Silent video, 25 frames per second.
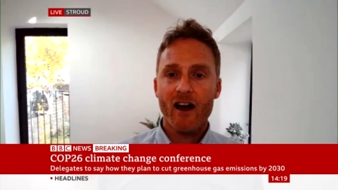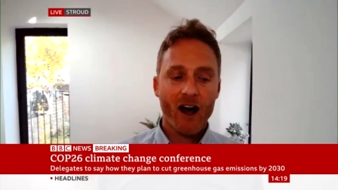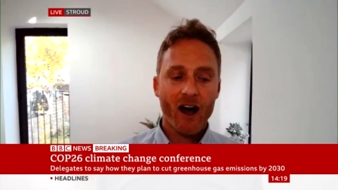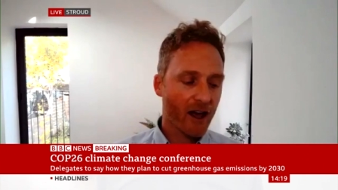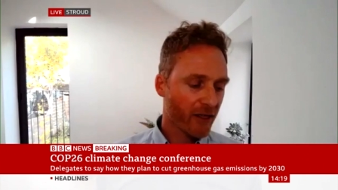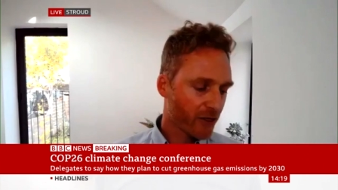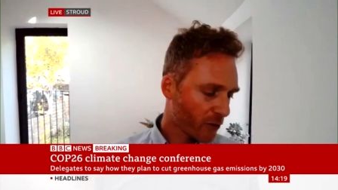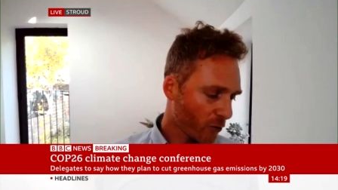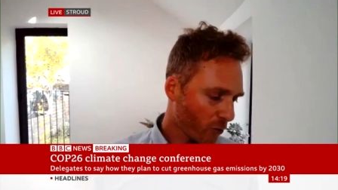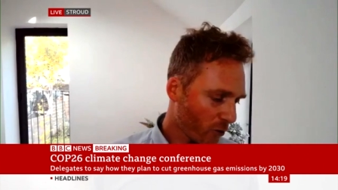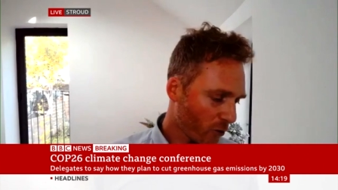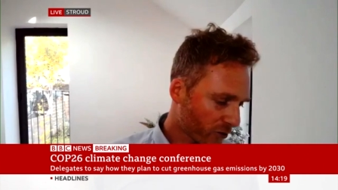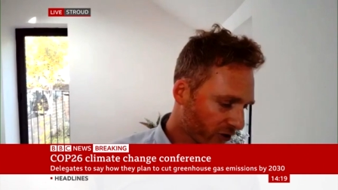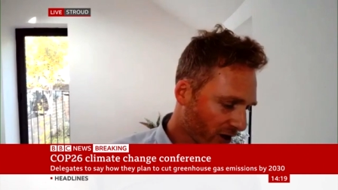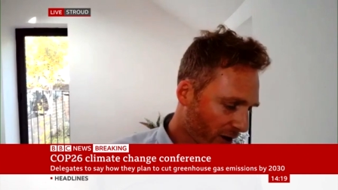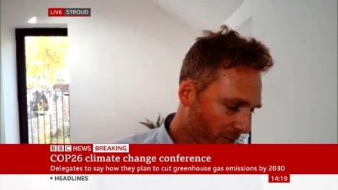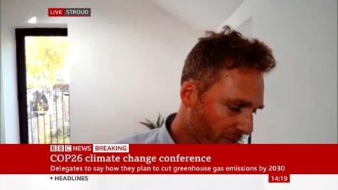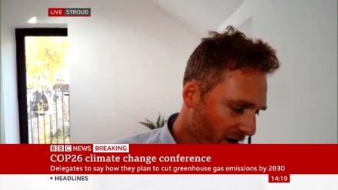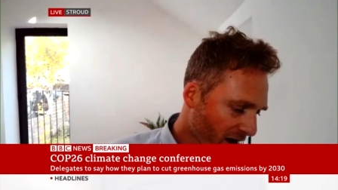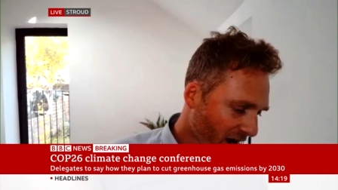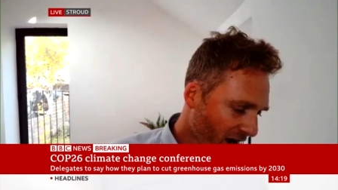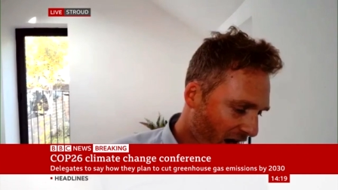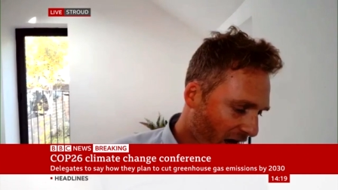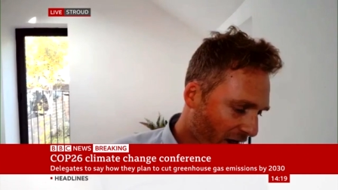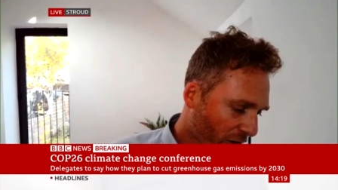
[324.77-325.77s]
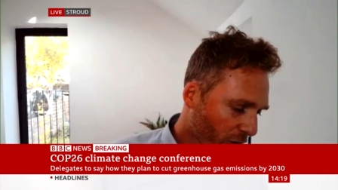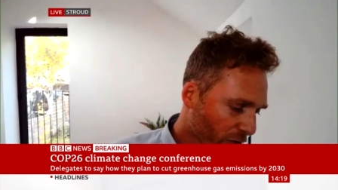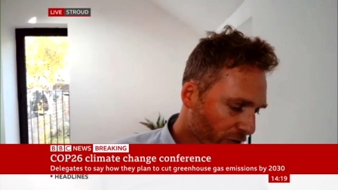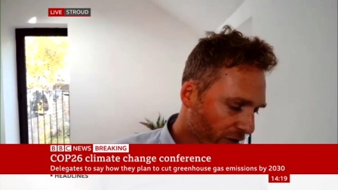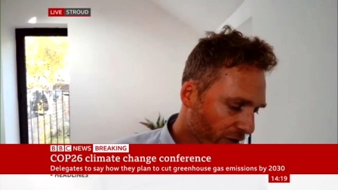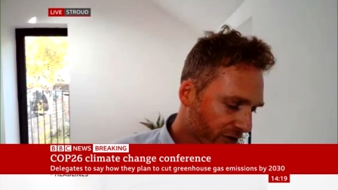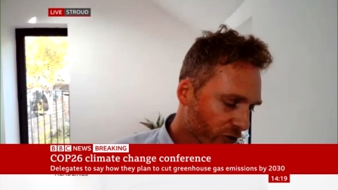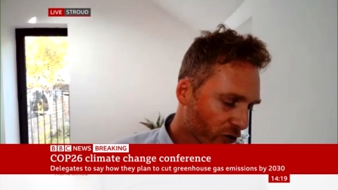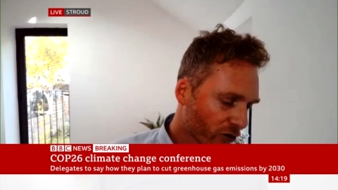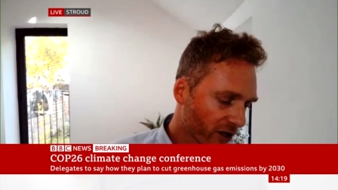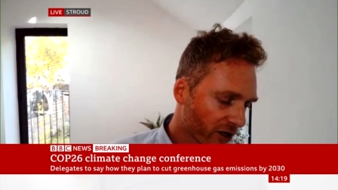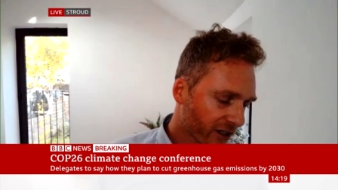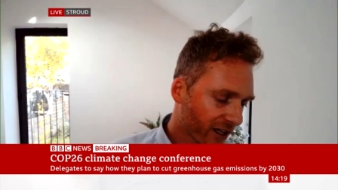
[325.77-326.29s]
I thought um, I thought
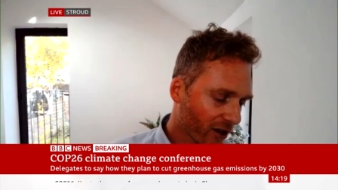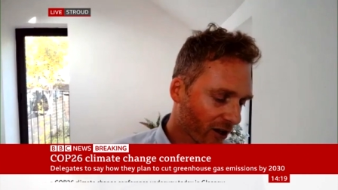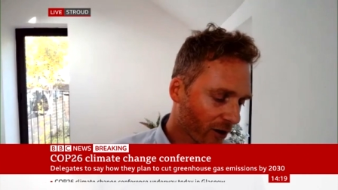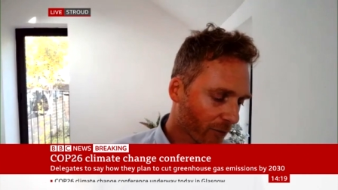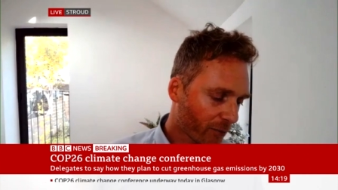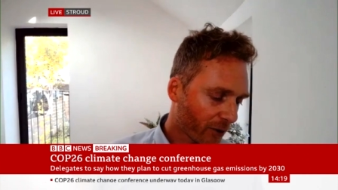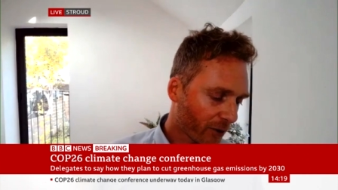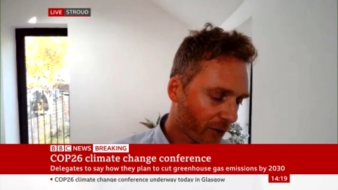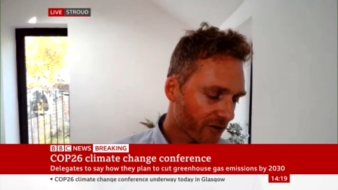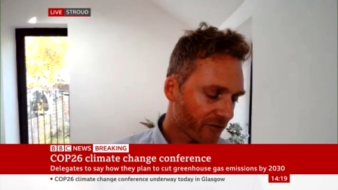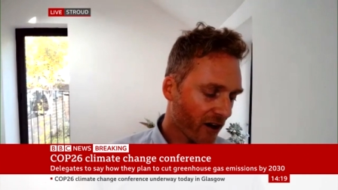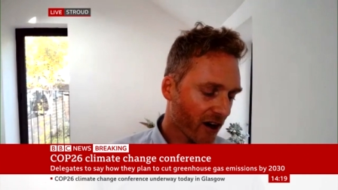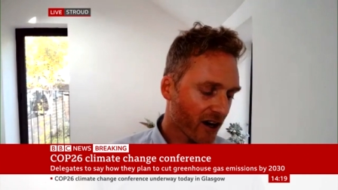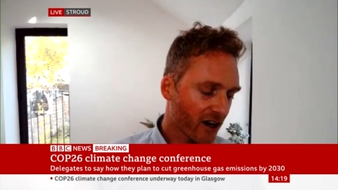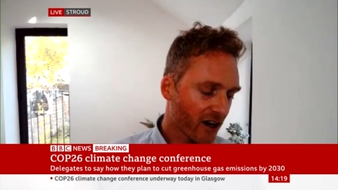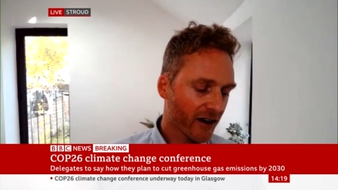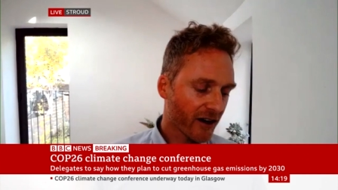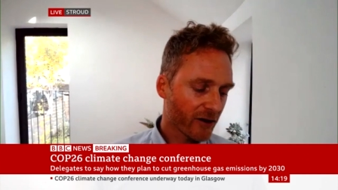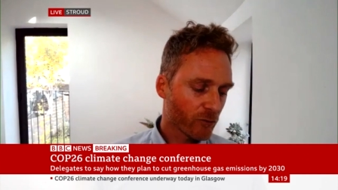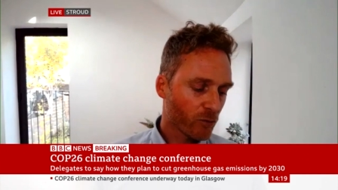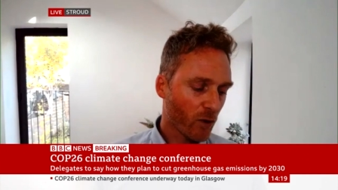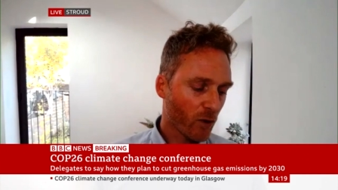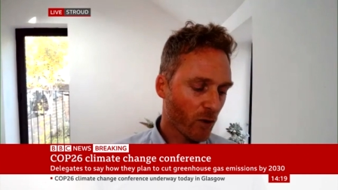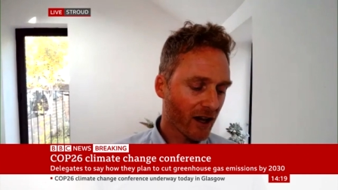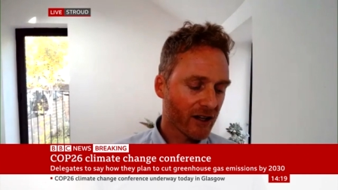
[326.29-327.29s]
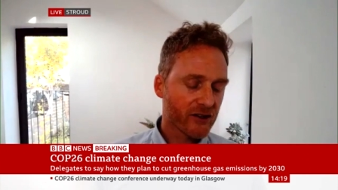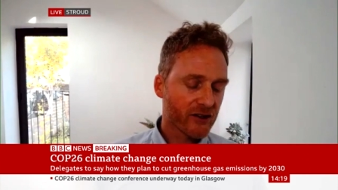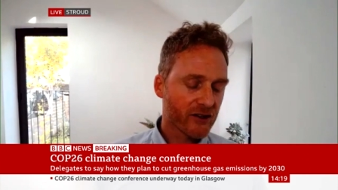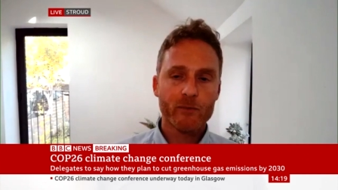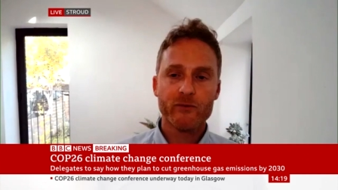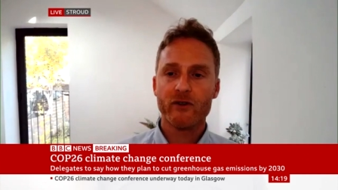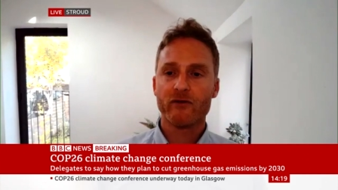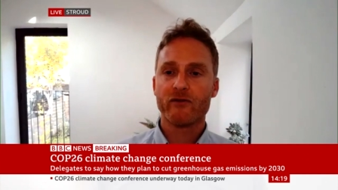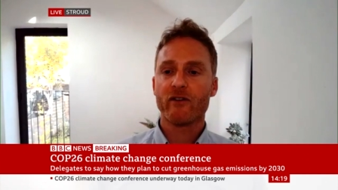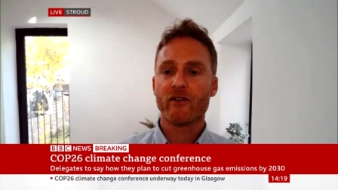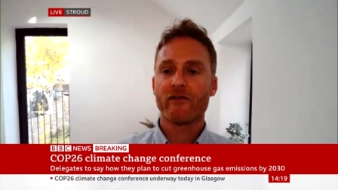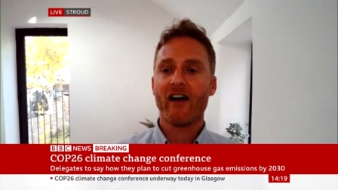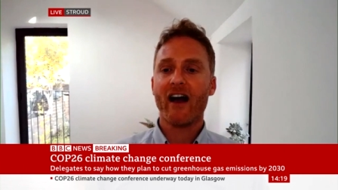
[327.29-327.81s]
Victoria Gill put it very very well in terms
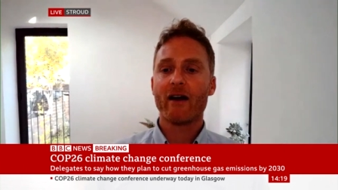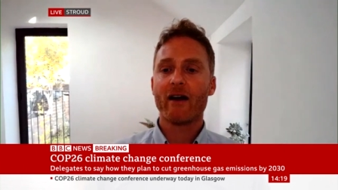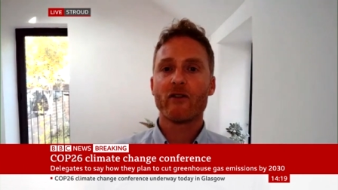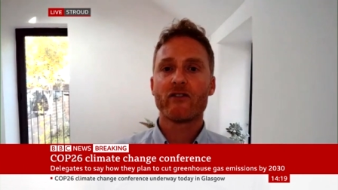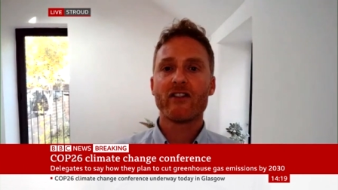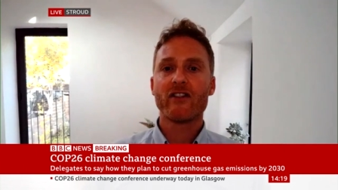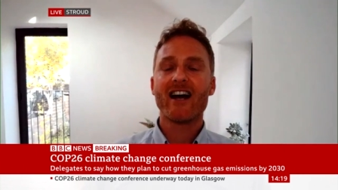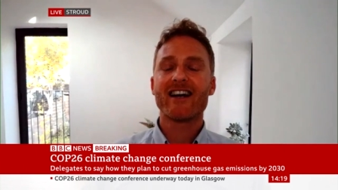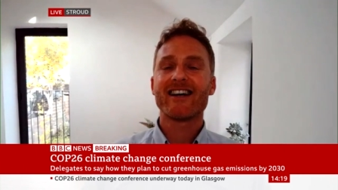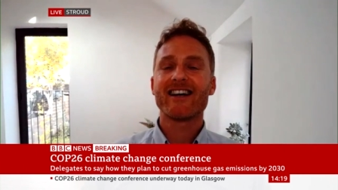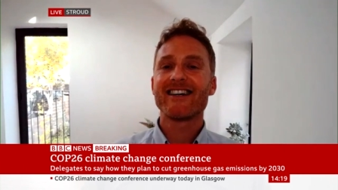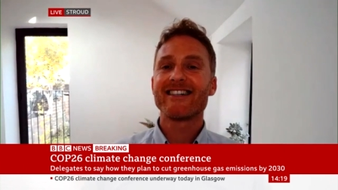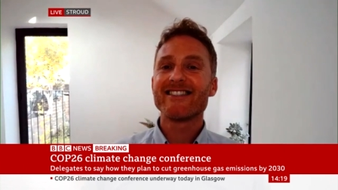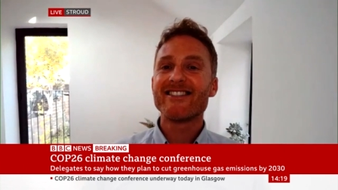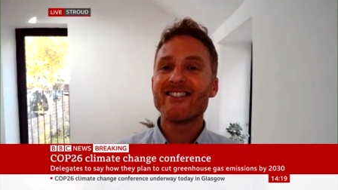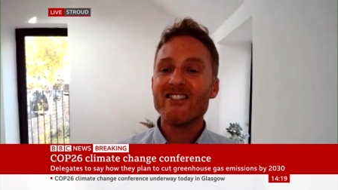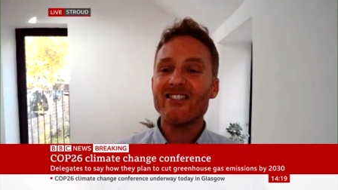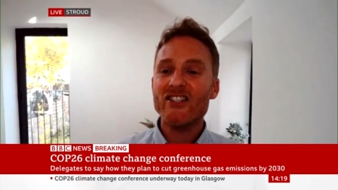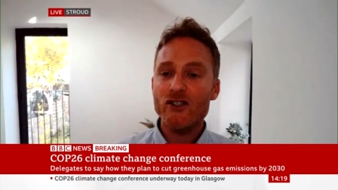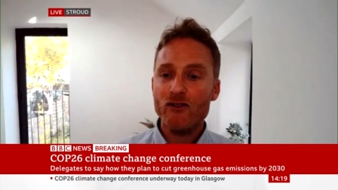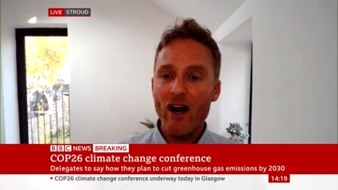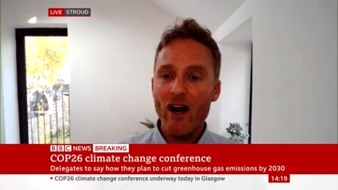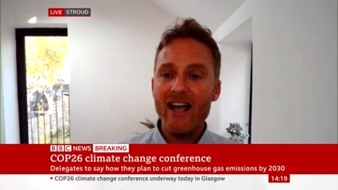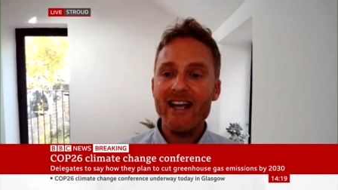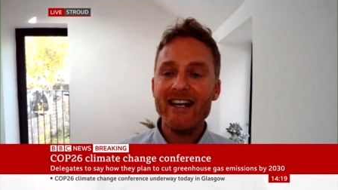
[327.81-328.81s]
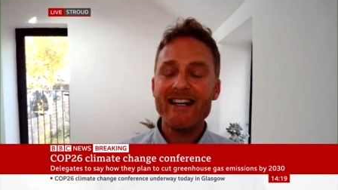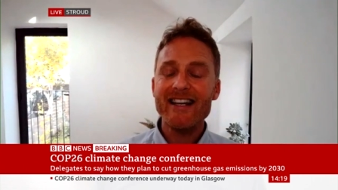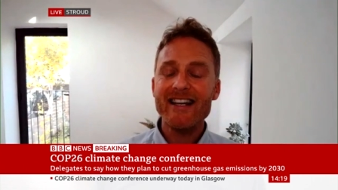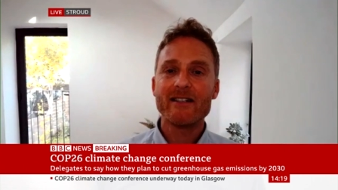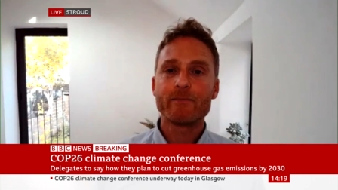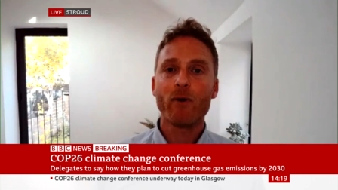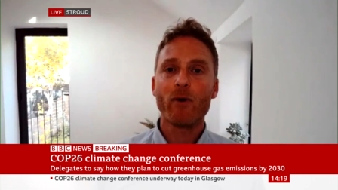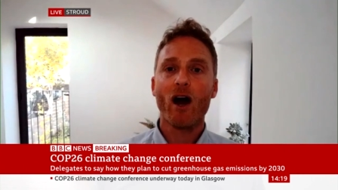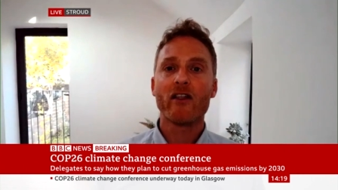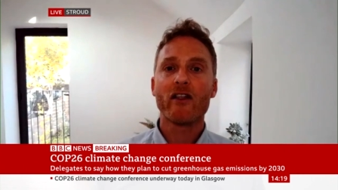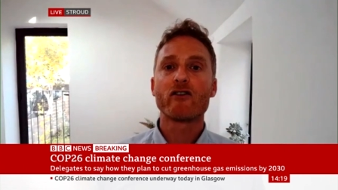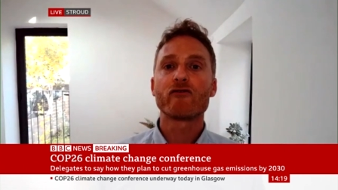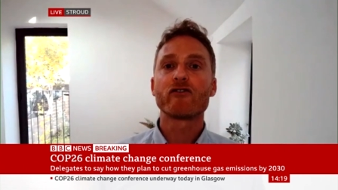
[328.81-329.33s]
of the fact that they're constrained
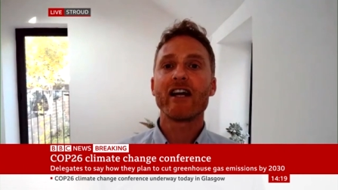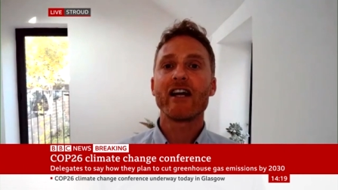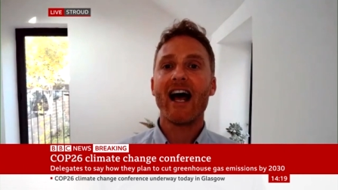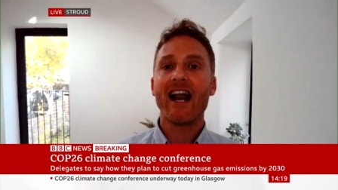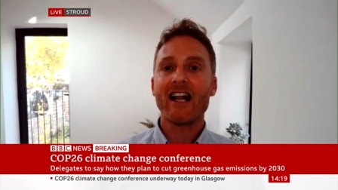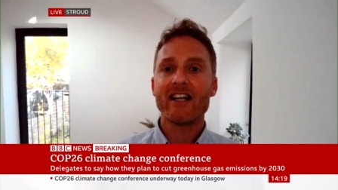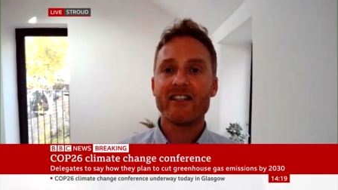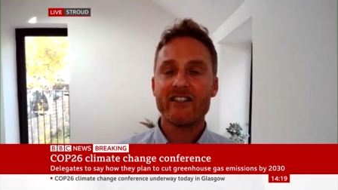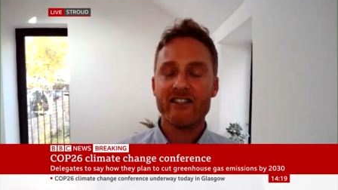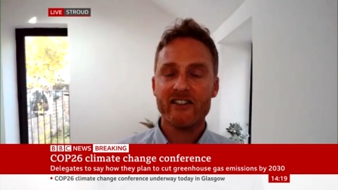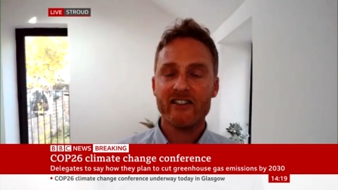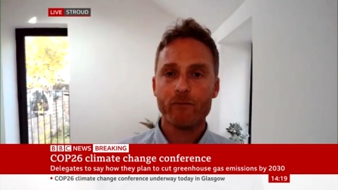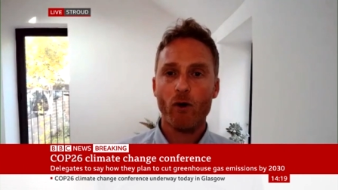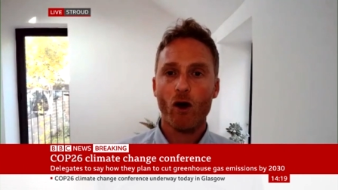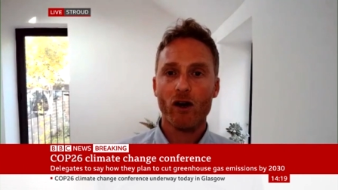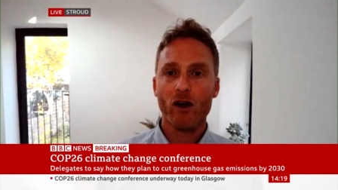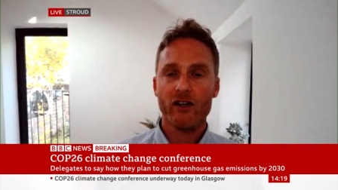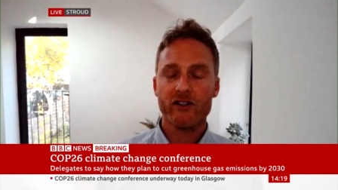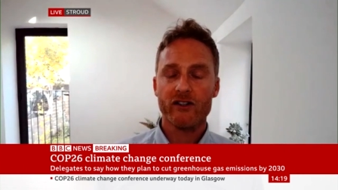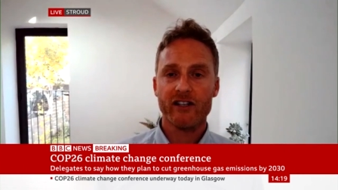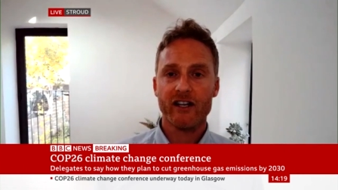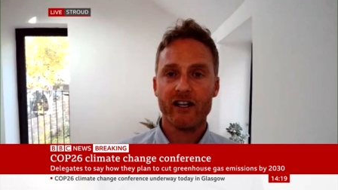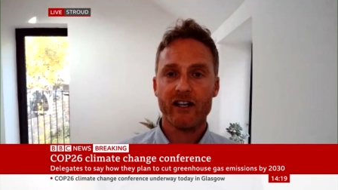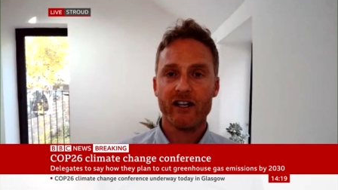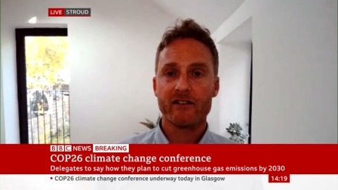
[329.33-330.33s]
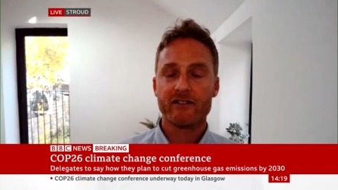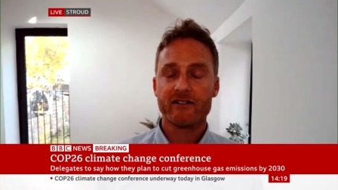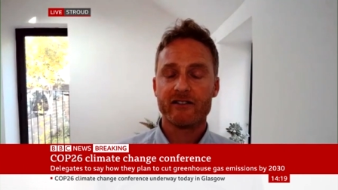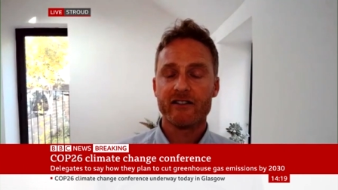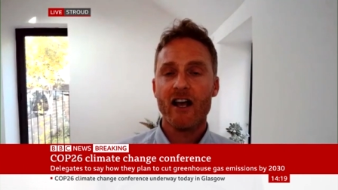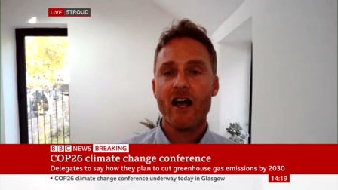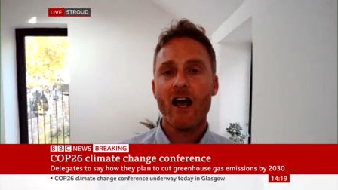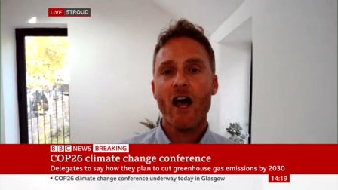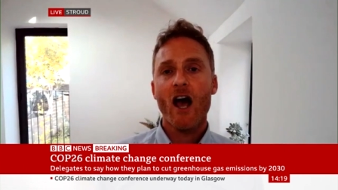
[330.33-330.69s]
by the reality of politics.